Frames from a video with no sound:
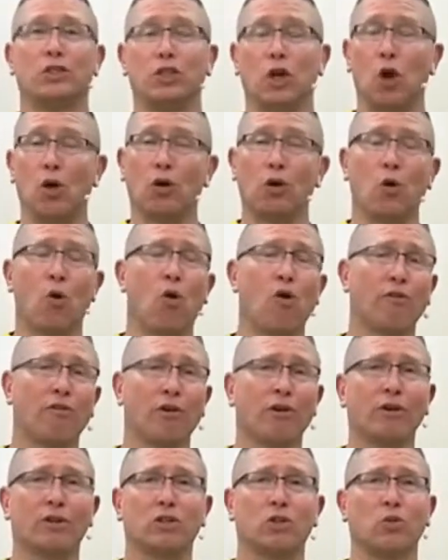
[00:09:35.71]
don't go
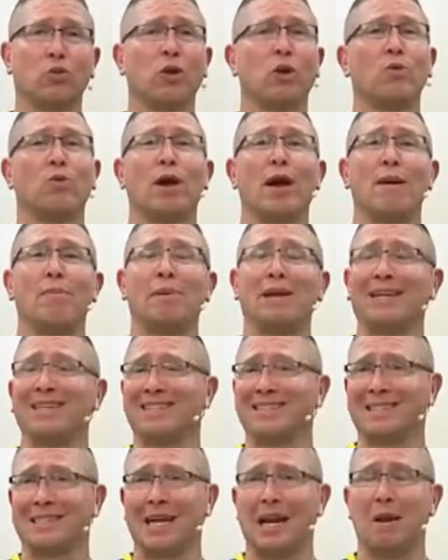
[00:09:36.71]
over to WoodWeb
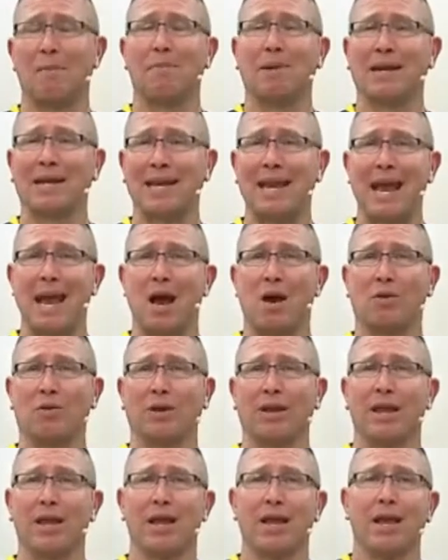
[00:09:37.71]
and set up an
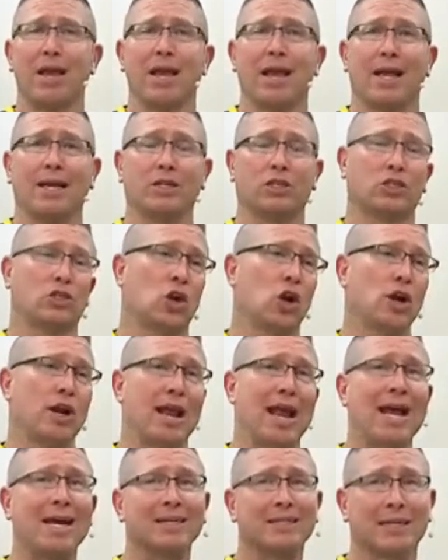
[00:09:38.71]
account and
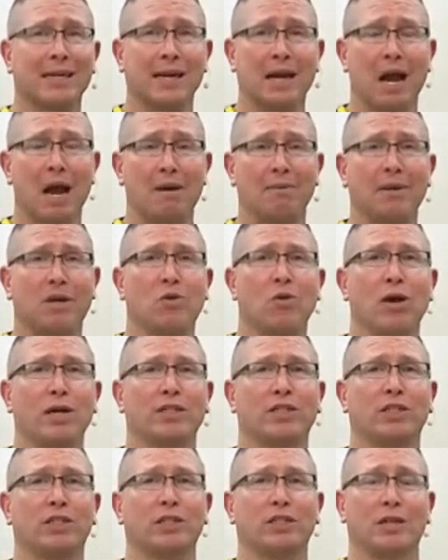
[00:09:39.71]
start asking hobby
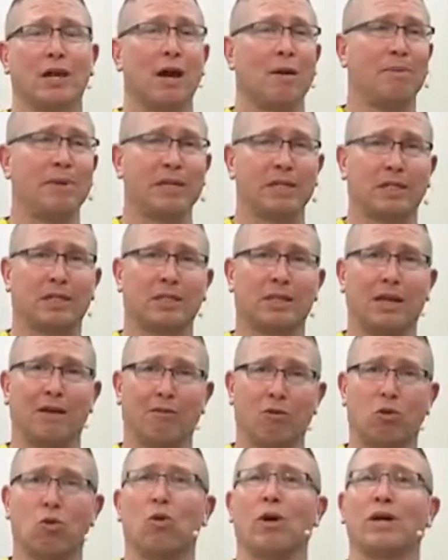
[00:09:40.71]
questions, hobbyist level